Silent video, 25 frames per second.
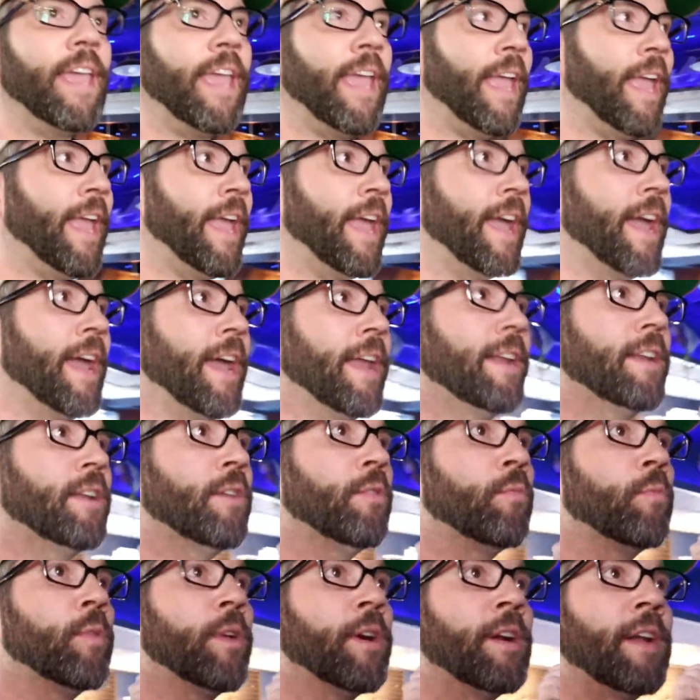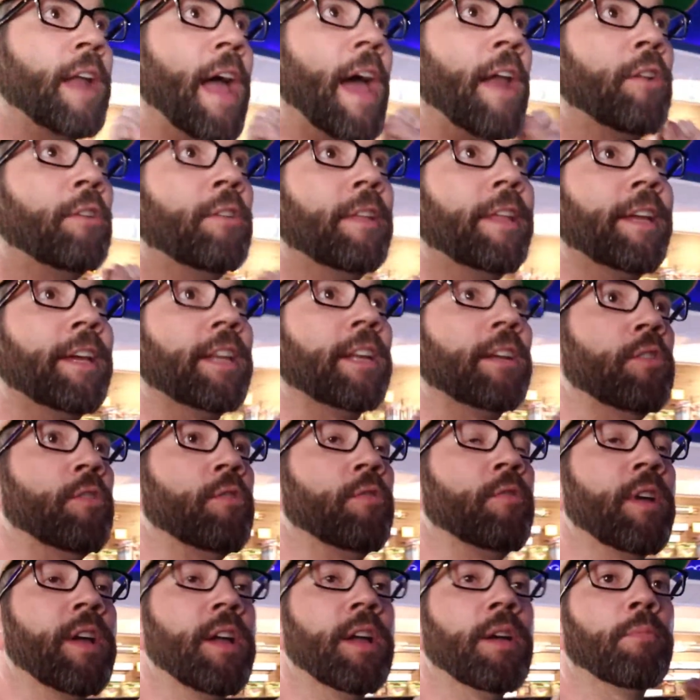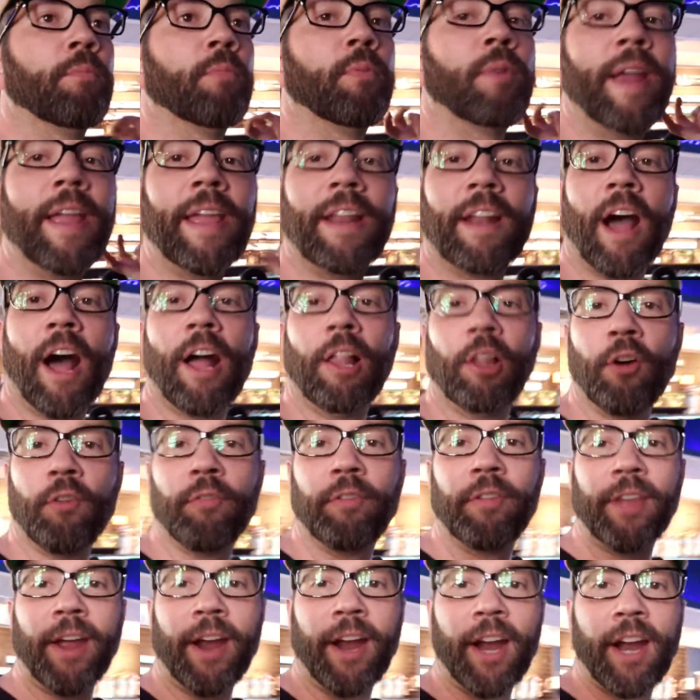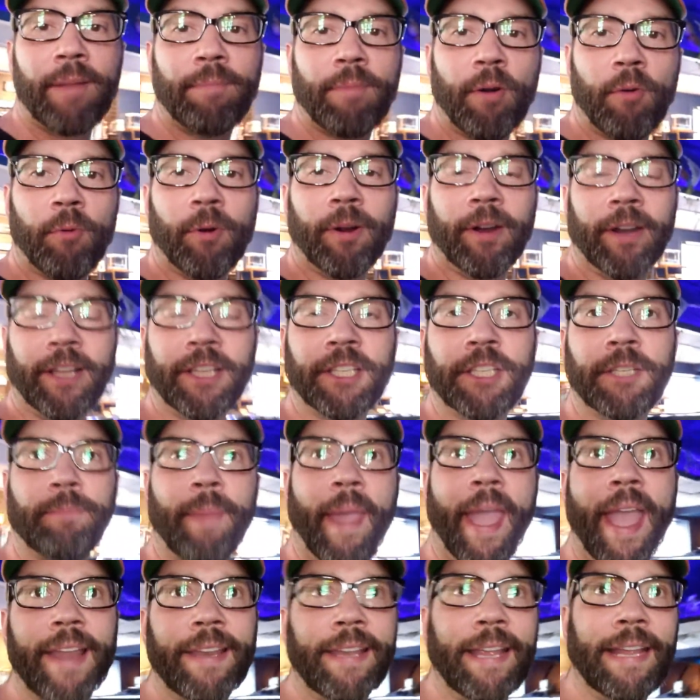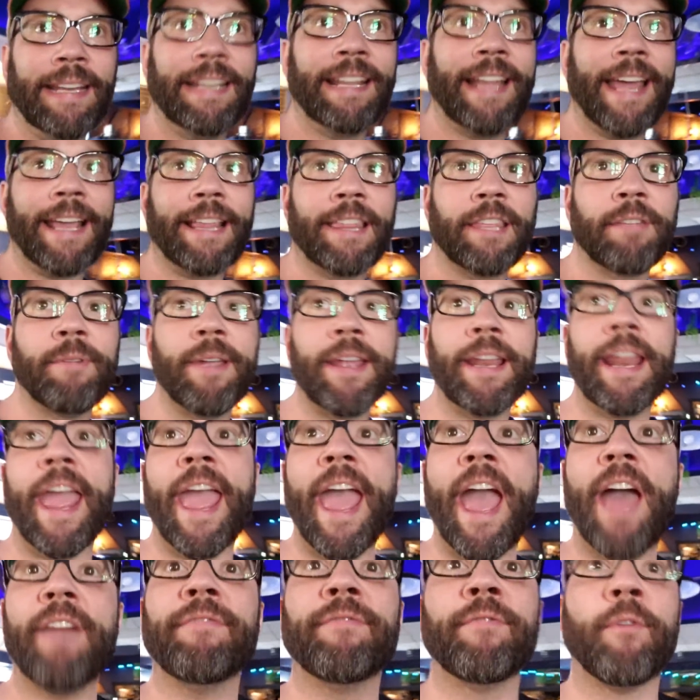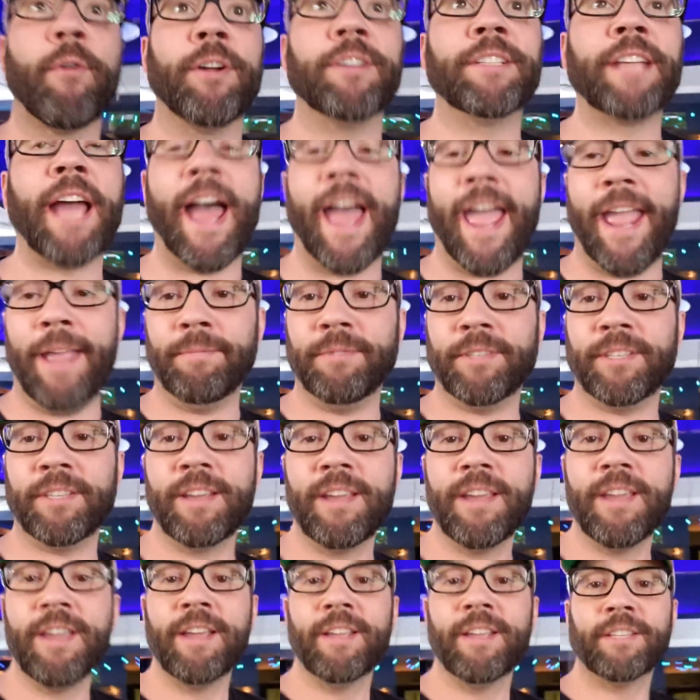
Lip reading: And we're not only going to bring it all over there, but we're going to expand it like 3.5-4 times.